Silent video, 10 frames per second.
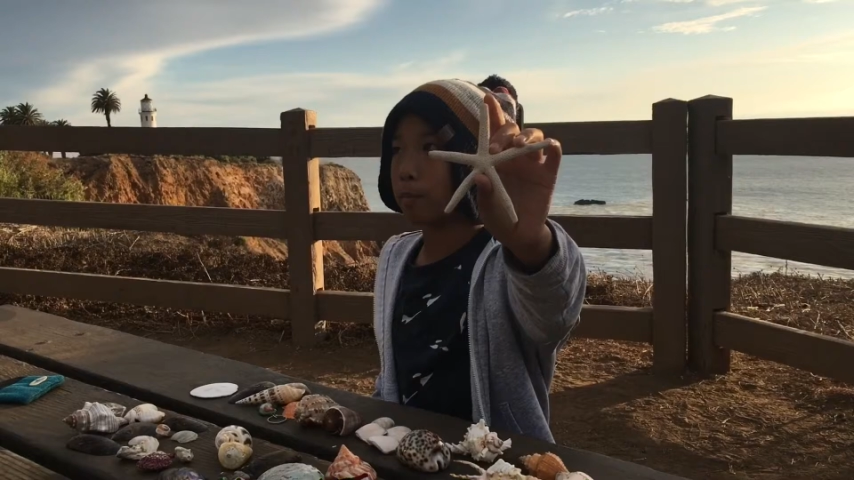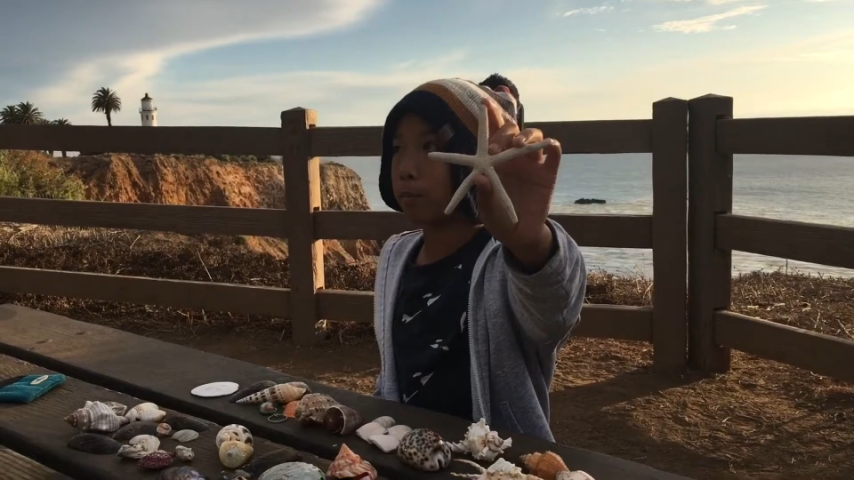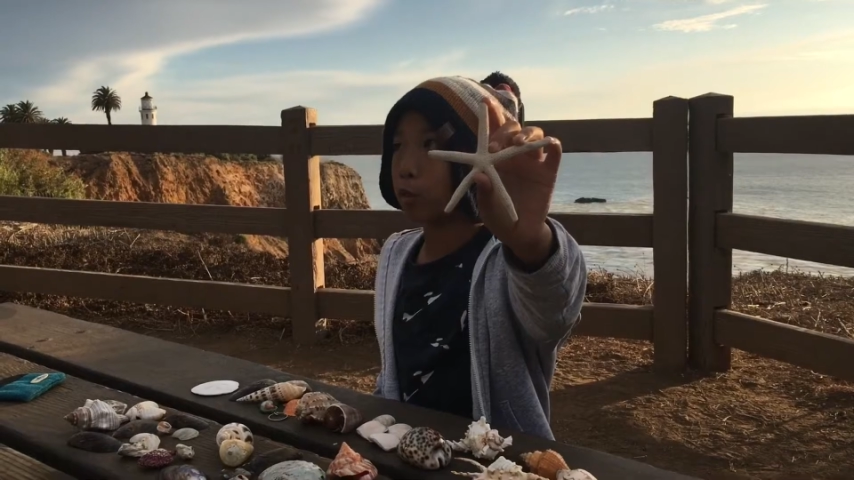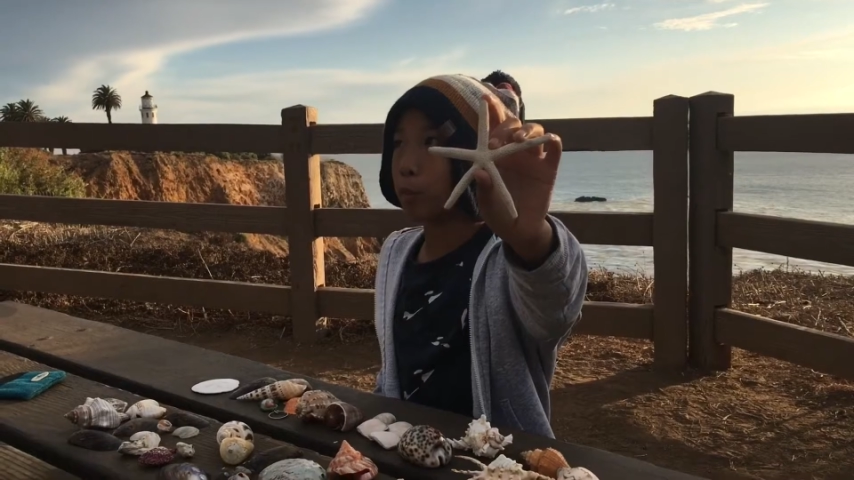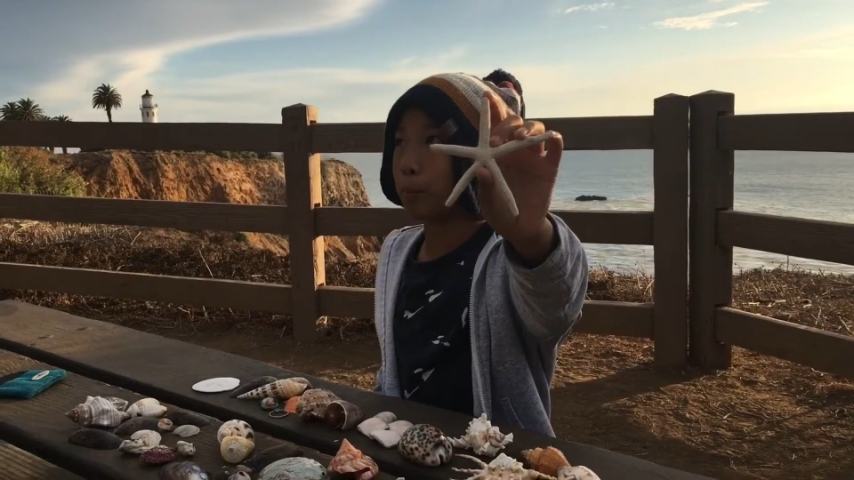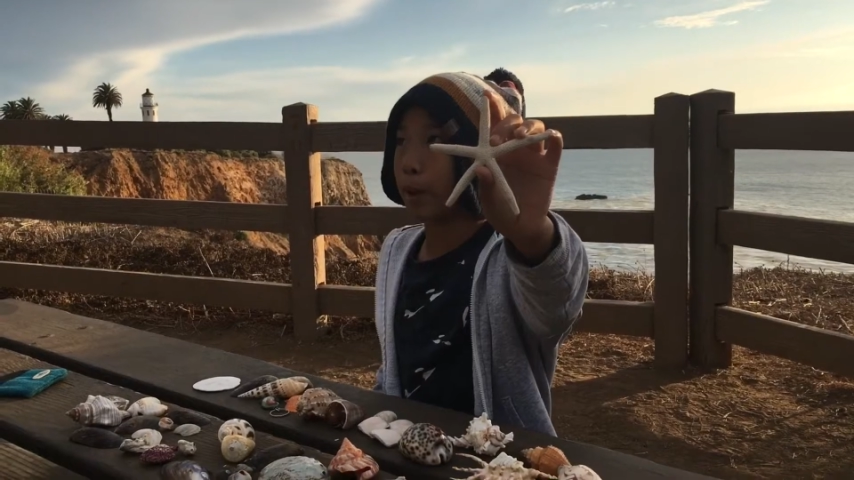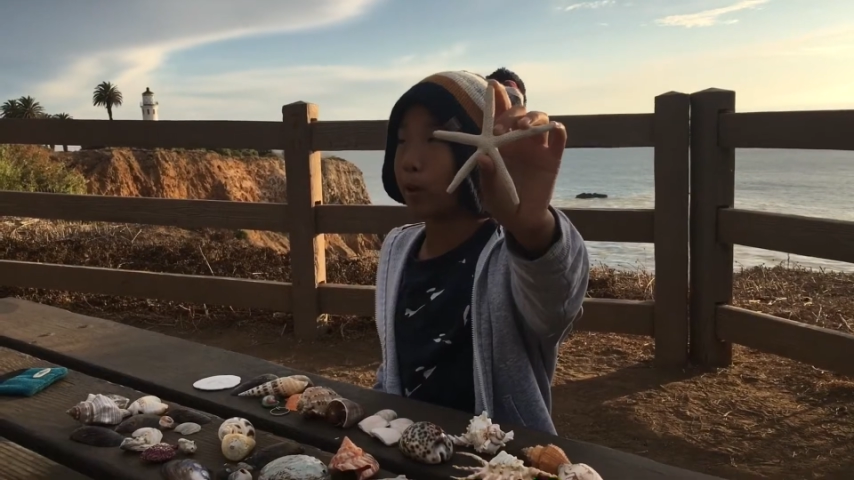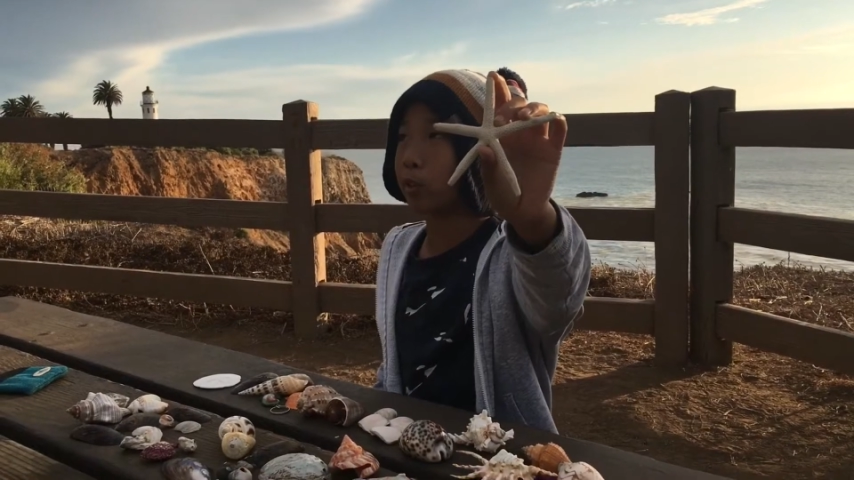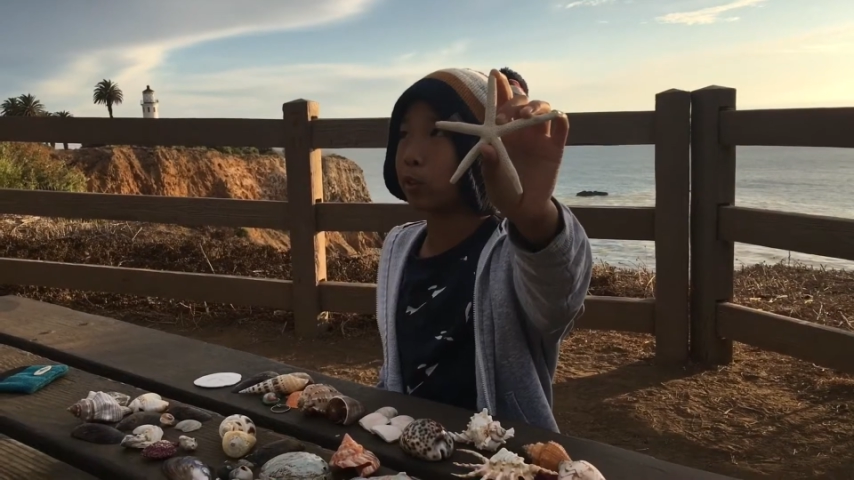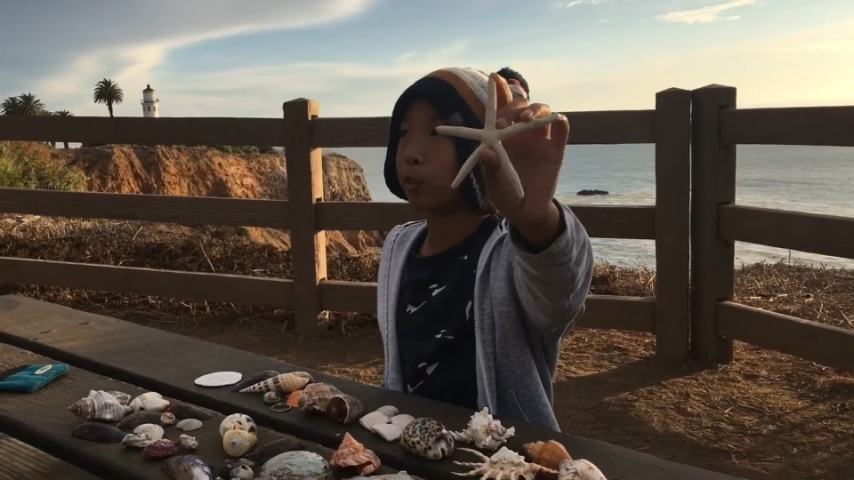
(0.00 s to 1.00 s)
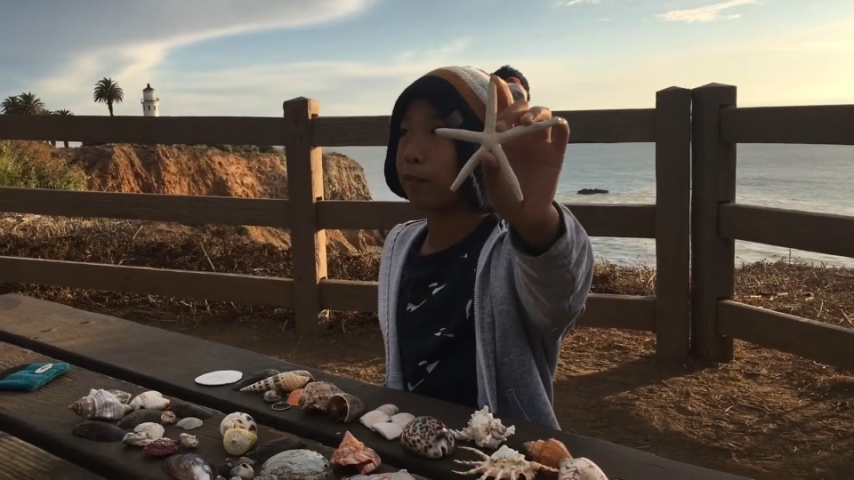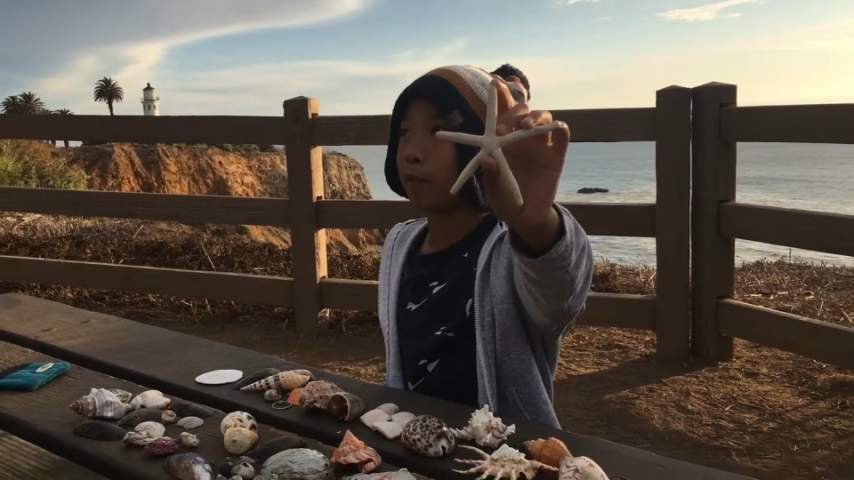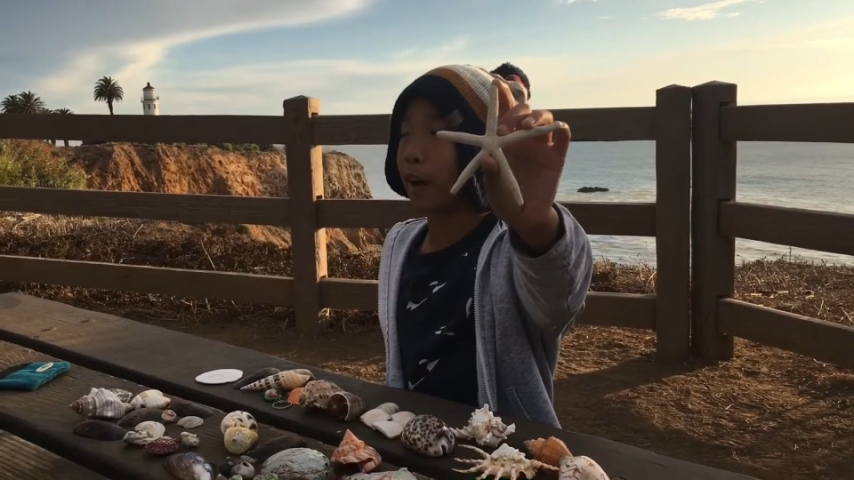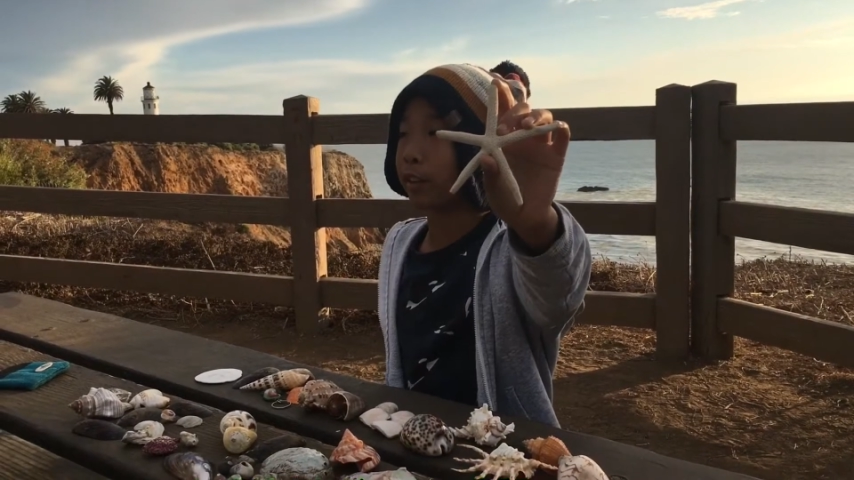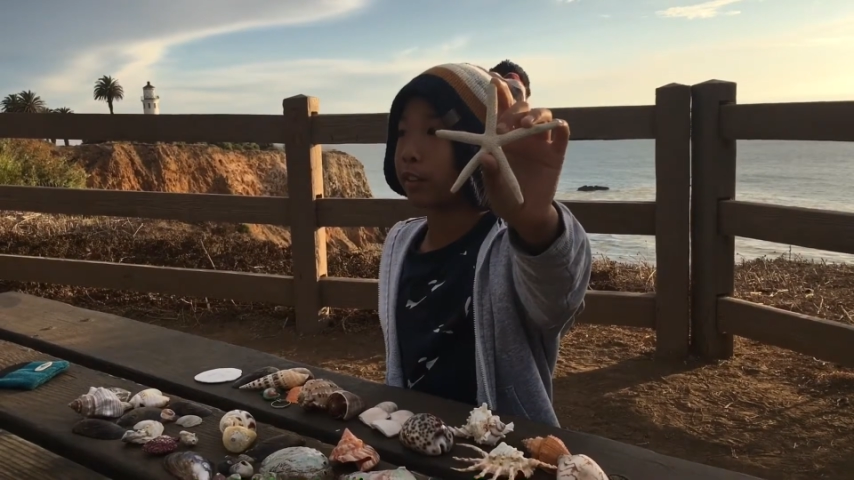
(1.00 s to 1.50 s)
you barely
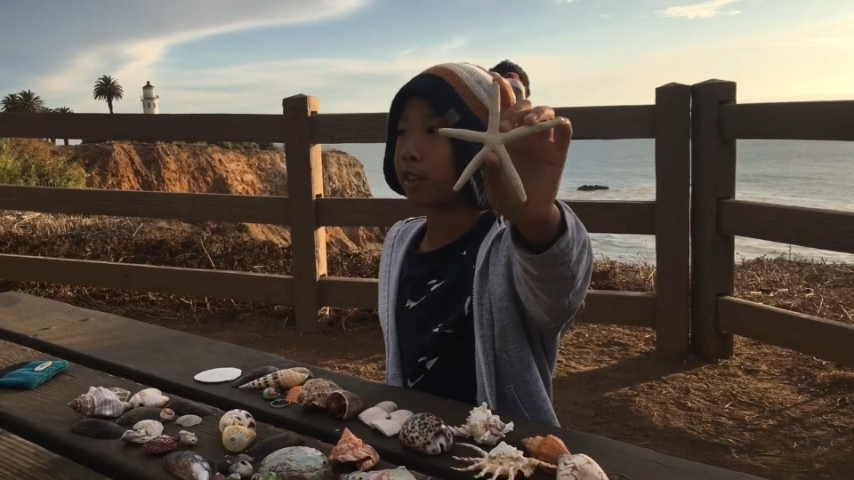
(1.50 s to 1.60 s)
find